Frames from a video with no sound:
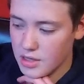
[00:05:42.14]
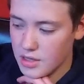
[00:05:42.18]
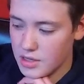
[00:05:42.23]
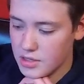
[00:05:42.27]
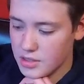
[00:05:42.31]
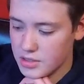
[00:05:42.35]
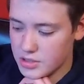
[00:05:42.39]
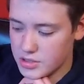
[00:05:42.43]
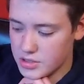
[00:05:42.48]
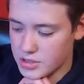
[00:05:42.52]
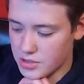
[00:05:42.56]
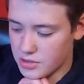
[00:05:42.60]

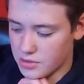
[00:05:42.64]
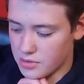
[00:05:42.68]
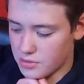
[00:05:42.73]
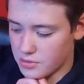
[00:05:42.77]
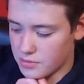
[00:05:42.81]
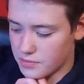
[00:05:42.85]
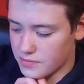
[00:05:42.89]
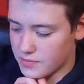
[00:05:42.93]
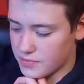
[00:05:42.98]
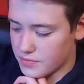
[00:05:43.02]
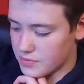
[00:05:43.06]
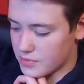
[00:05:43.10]

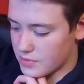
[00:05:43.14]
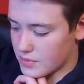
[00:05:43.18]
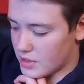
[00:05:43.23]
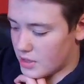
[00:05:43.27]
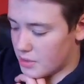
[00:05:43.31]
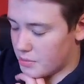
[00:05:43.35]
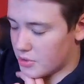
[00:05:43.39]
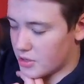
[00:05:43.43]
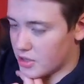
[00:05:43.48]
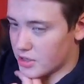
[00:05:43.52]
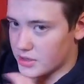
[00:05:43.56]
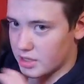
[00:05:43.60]
So I'll
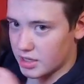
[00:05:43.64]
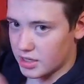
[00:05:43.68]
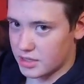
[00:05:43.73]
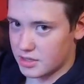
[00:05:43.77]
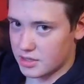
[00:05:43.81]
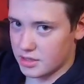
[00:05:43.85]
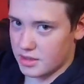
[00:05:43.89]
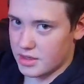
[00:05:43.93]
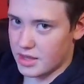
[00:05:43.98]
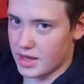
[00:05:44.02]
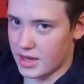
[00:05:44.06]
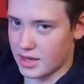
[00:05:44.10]
put a link to
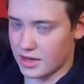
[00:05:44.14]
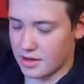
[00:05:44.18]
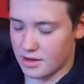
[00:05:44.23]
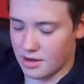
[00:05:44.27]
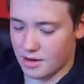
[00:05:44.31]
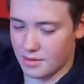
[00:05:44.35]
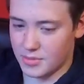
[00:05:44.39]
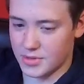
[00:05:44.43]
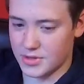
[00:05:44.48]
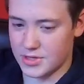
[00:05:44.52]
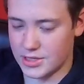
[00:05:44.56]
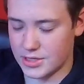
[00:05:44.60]
that
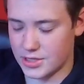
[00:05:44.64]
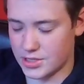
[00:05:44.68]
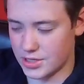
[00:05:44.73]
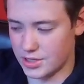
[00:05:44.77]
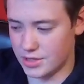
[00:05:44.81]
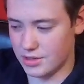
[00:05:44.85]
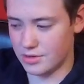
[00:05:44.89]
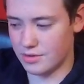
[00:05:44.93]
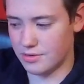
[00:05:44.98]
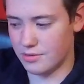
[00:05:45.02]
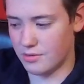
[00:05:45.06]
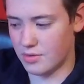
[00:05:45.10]

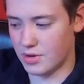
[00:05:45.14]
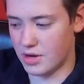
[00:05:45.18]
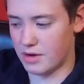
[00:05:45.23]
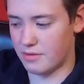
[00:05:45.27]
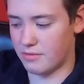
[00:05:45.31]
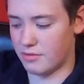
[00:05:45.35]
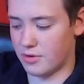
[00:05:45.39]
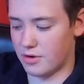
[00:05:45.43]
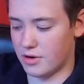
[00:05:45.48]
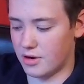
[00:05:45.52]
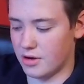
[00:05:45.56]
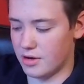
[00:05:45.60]
competition
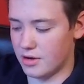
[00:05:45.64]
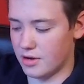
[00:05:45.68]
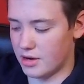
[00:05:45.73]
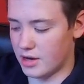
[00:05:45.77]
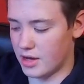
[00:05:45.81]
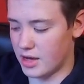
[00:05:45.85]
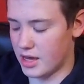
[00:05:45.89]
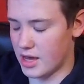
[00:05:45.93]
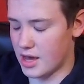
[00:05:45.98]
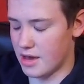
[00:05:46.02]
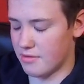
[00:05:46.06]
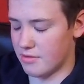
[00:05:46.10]
whenever
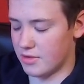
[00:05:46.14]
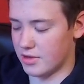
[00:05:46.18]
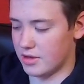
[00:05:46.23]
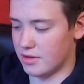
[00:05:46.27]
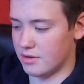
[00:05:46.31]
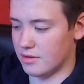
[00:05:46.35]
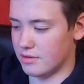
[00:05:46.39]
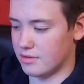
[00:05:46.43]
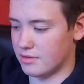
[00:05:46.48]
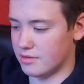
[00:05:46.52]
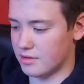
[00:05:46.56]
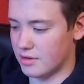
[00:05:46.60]
I have it
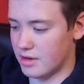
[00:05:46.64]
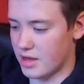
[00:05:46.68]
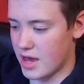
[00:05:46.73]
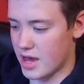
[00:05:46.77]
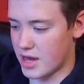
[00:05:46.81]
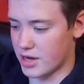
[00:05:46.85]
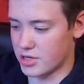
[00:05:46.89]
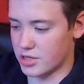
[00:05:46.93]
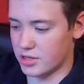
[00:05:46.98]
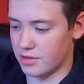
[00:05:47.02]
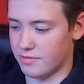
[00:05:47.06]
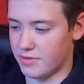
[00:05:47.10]

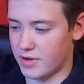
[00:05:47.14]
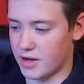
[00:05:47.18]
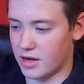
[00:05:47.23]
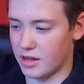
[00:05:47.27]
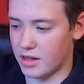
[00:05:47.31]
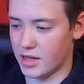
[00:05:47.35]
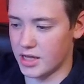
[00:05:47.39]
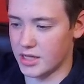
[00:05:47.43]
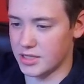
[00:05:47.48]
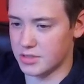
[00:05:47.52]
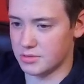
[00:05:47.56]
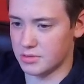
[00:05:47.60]
actually
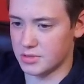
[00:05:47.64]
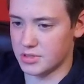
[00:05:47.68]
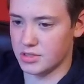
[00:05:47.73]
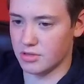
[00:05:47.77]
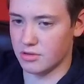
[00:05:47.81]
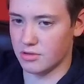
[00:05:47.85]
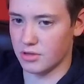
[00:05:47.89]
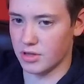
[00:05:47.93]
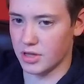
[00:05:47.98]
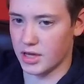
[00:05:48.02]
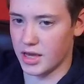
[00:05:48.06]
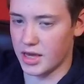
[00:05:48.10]
finalized. We're
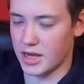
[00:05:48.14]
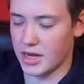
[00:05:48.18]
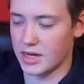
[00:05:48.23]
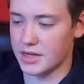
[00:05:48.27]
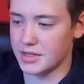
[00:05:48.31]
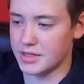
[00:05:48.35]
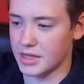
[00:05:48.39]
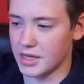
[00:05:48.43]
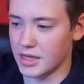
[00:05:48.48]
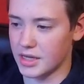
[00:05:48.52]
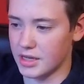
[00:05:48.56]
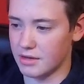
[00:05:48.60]
still looking at a
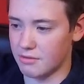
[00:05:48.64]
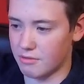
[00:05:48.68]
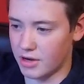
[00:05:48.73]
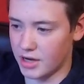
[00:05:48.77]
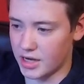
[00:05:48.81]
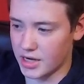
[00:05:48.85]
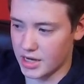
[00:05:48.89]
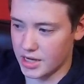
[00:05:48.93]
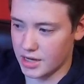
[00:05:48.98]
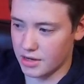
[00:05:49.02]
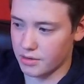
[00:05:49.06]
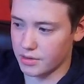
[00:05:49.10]
date right
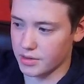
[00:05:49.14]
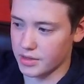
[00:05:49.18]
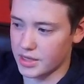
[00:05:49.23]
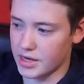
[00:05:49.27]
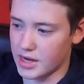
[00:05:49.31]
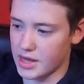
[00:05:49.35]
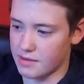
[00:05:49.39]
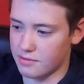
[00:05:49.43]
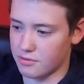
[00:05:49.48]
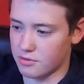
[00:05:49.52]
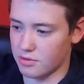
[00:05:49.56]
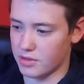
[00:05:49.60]
now, and then
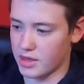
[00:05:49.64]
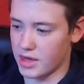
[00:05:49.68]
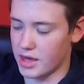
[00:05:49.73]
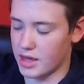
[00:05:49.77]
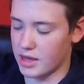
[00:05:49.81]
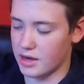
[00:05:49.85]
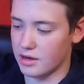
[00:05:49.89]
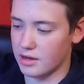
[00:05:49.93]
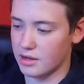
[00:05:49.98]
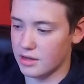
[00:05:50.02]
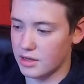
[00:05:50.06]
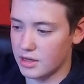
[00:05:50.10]
after
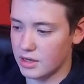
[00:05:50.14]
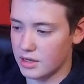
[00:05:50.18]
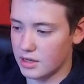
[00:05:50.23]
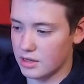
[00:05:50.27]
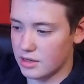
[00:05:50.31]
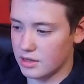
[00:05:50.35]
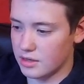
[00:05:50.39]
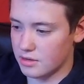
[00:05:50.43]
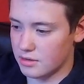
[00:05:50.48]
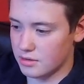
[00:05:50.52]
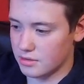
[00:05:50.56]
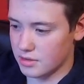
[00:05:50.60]
that,
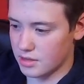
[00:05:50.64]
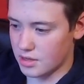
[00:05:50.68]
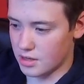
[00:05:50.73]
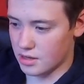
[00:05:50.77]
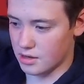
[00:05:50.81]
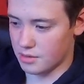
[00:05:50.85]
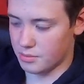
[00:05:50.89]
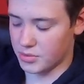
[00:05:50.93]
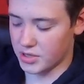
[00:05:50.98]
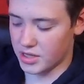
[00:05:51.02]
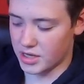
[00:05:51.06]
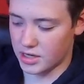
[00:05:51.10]

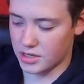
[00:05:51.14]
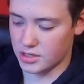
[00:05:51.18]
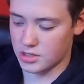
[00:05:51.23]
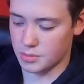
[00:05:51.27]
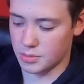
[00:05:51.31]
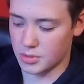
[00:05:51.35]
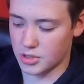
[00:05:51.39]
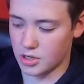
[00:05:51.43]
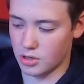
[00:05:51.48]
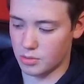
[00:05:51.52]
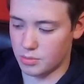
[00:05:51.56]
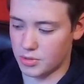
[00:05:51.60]
planning
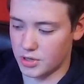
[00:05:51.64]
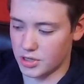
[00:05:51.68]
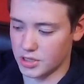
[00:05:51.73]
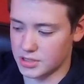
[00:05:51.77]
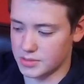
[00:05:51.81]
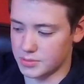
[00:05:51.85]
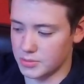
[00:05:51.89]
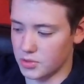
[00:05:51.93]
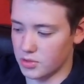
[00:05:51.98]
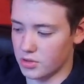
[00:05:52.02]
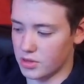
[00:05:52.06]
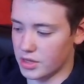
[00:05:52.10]
should go pretty
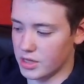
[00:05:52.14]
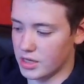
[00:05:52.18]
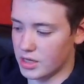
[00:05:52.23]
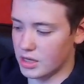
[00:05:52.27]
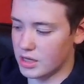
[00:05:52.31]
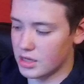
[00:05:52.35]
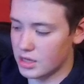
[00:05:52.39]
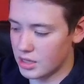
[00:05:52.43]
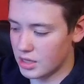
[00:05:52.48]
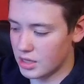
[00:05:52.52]
smoothly.